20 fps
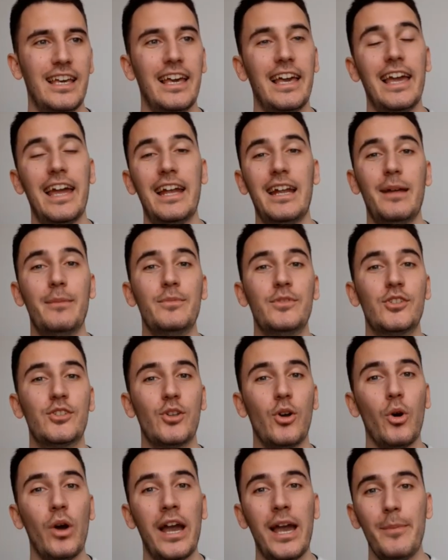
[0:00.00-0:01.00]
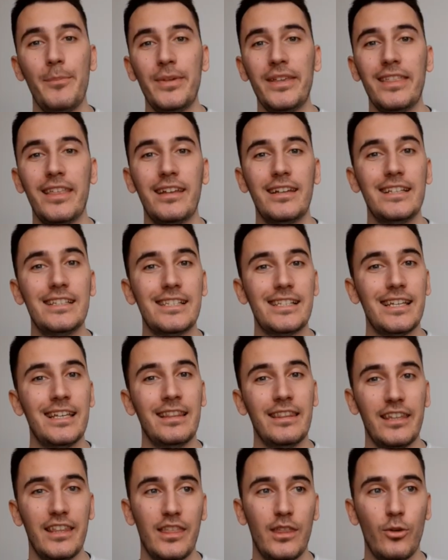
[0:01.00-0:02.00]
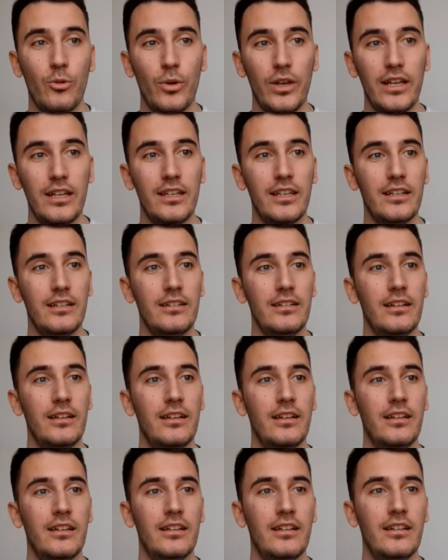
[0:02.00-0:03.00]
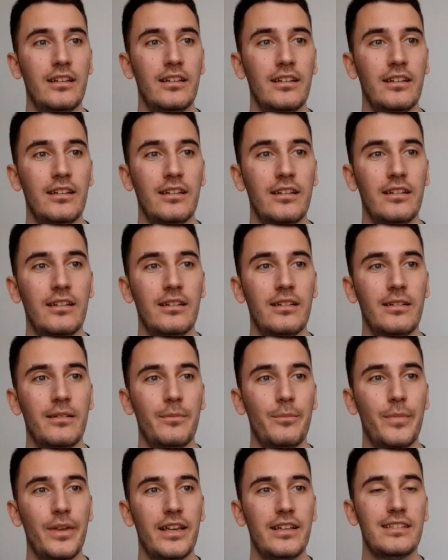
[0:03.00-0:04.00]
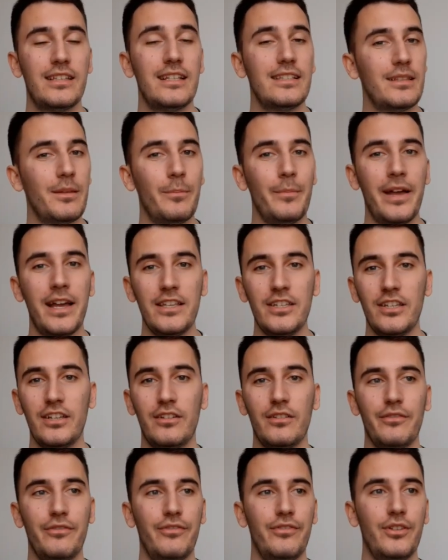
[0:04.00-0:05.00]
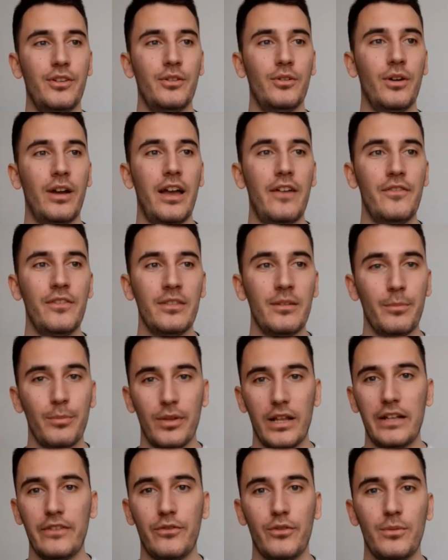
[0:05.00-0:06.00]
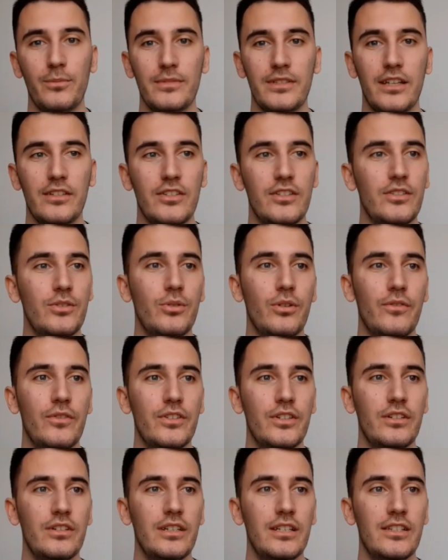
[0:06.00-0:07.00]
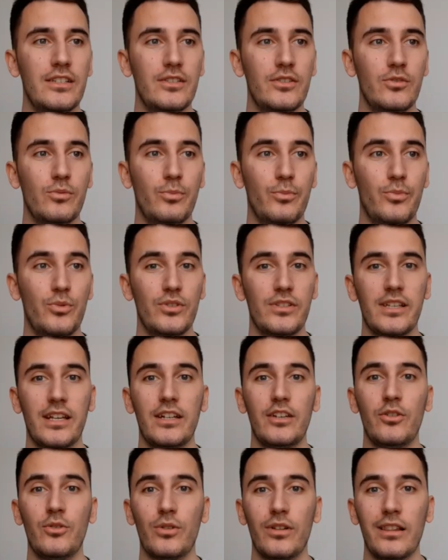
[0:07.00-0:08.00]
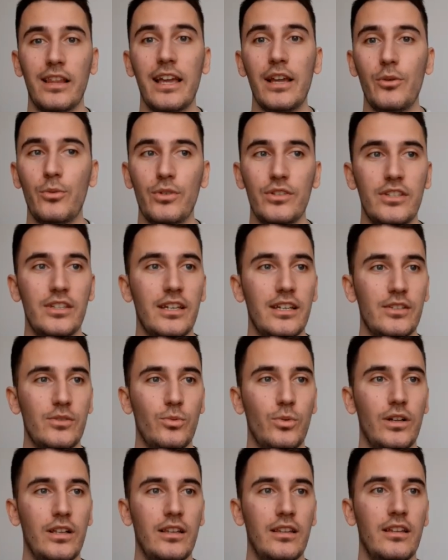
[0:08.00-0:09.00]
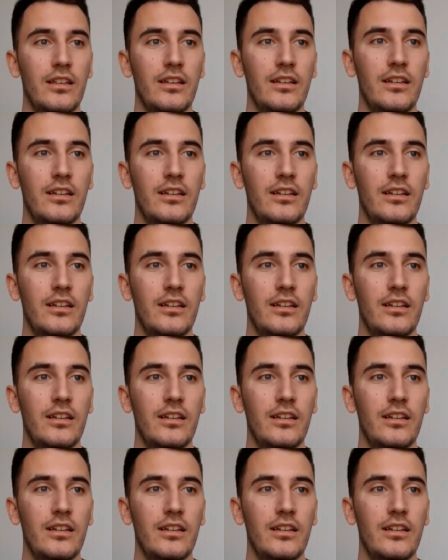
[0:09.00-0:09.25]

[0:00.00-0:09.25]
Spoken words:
And I'm so happy that it's in Lithuanian, because that's the magic of having the platform such as Eurovision, is to present your language as well.